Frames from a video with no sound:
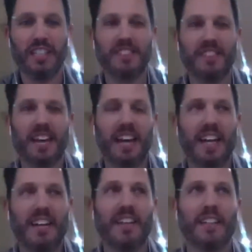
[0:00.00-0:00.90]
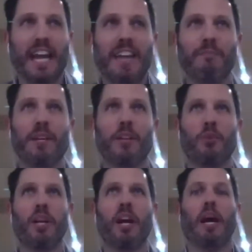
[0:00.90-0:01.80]
that it gave me
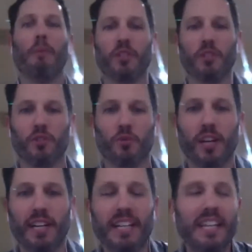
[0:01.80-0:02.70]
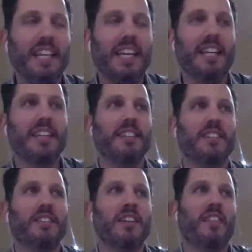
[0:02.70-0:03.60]
three options, right?
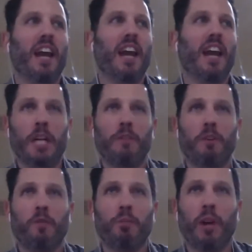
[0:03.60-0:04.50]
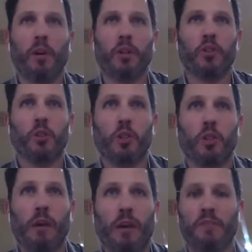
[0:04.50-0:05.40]
Is at the end of the forbearance term,
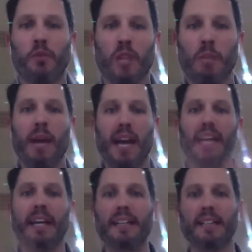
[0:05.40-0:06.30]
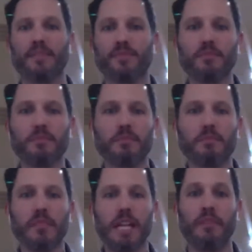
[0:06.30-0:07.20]
I would have to repay
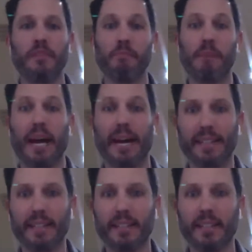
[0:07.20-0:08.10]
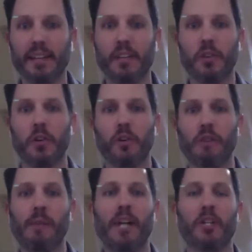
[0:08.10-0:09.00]
everything back. So
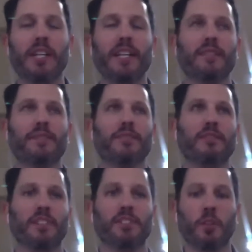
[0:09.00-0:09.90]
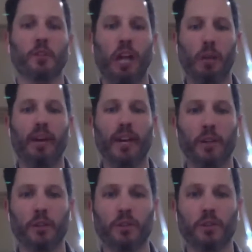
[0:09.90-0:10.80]
imagine if, let's say you stop paying
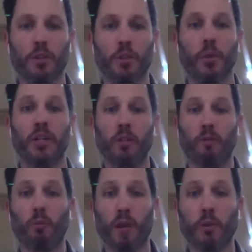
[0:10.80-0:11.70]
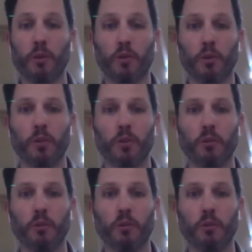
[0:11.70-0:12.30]
or you agree to the forbearance term